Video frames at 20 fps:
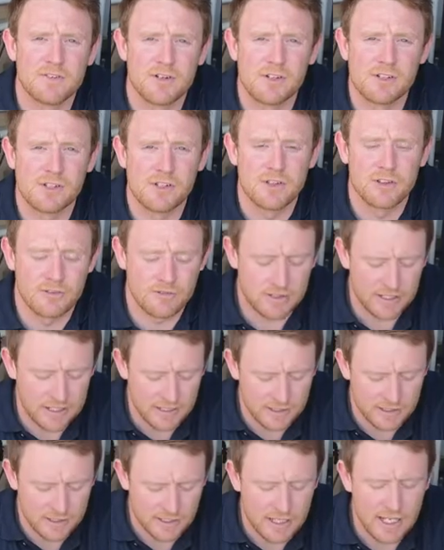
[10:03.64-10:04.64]
version
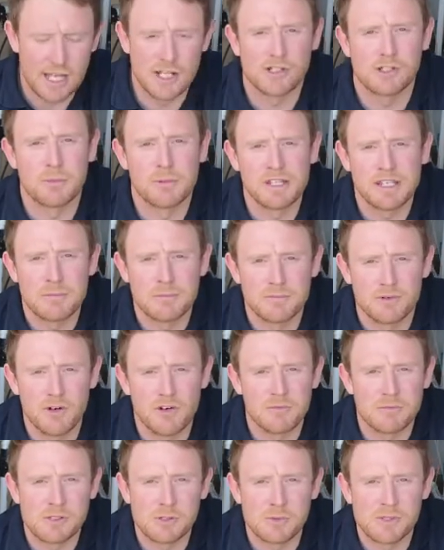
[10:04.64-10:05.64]
3 and some of the
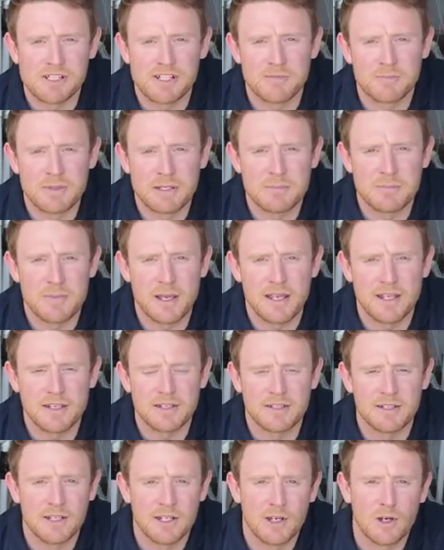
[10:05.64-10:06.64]
improvements which have been
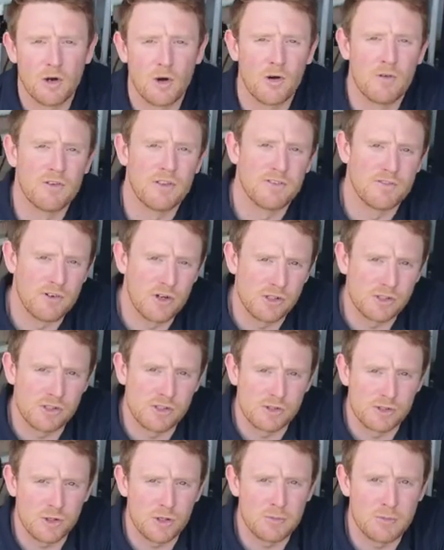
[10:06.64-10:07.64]
made over the
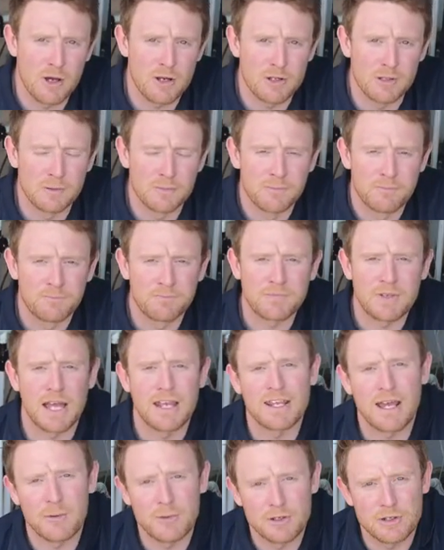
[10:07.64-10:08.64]
version 2 model.
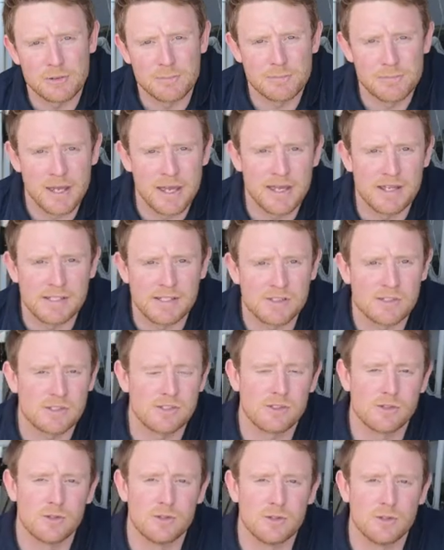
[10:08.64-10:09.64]
and how it compares
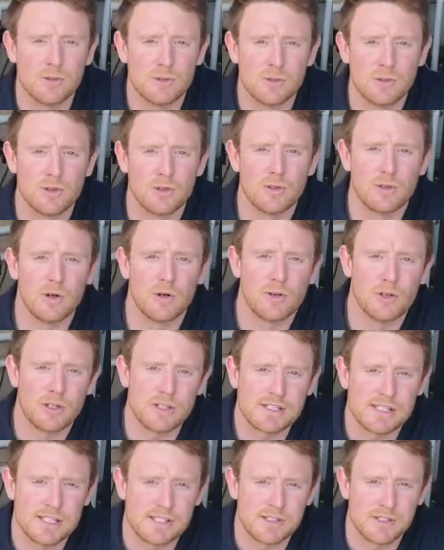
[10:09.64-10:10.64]
to other
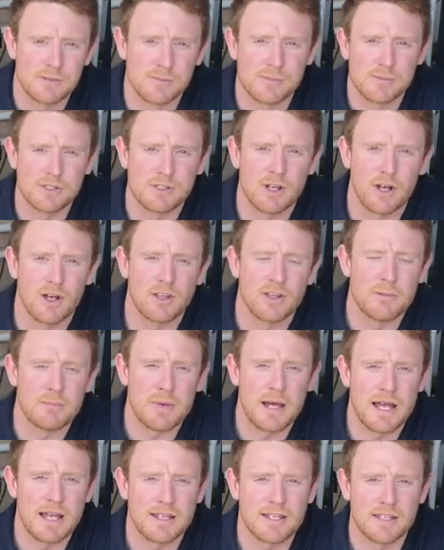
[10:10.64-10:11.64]
systems on the
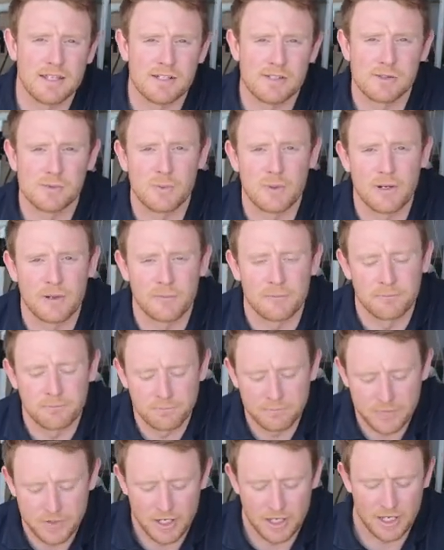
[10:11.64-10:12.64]
market as well.
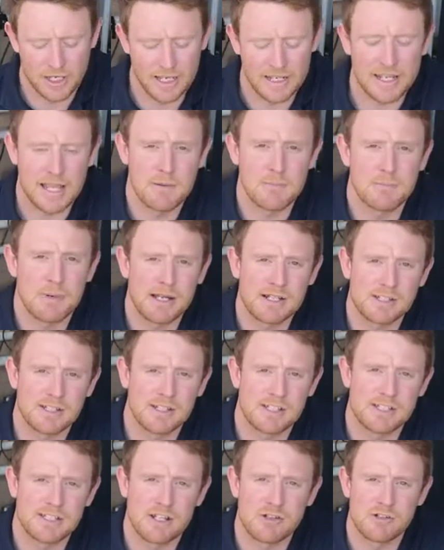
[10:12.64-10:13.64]
Again, back to
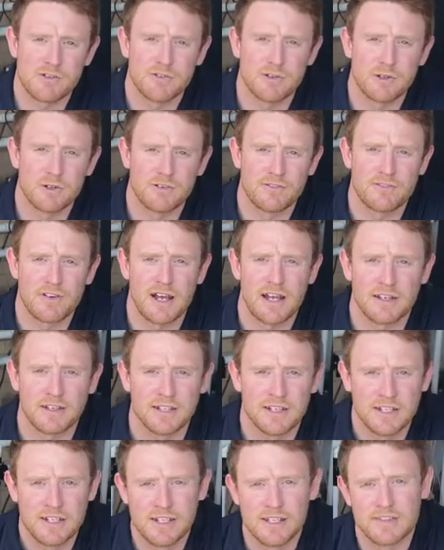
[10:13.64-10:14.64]
the centrifugal fan,
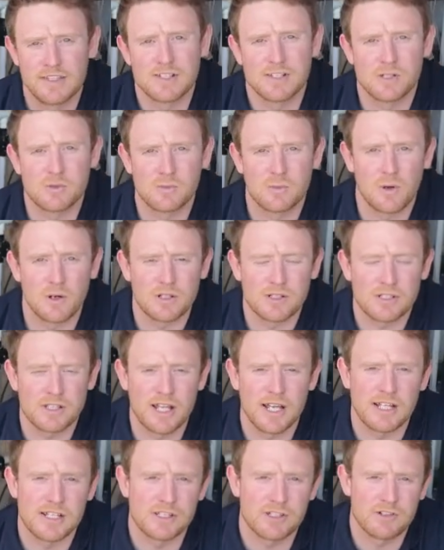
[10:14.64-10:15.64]
this is what
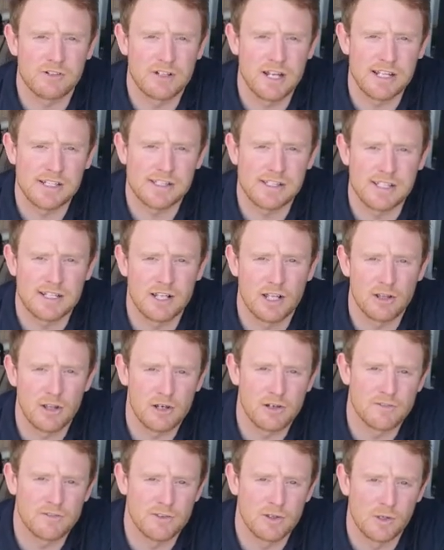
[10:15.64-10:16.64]
has created a
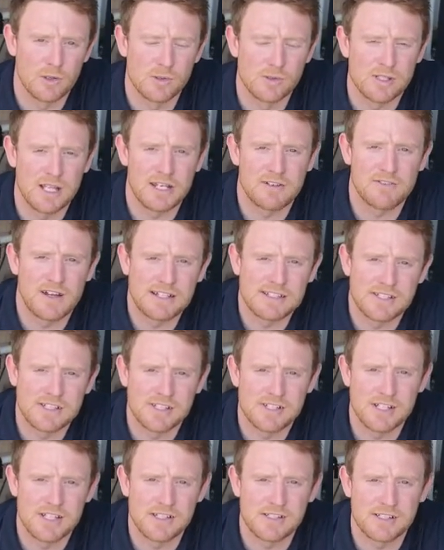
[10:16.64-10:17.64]
lot of those
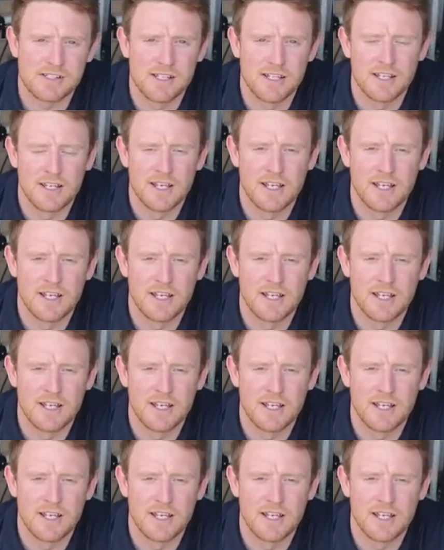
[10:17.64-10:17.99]
advantages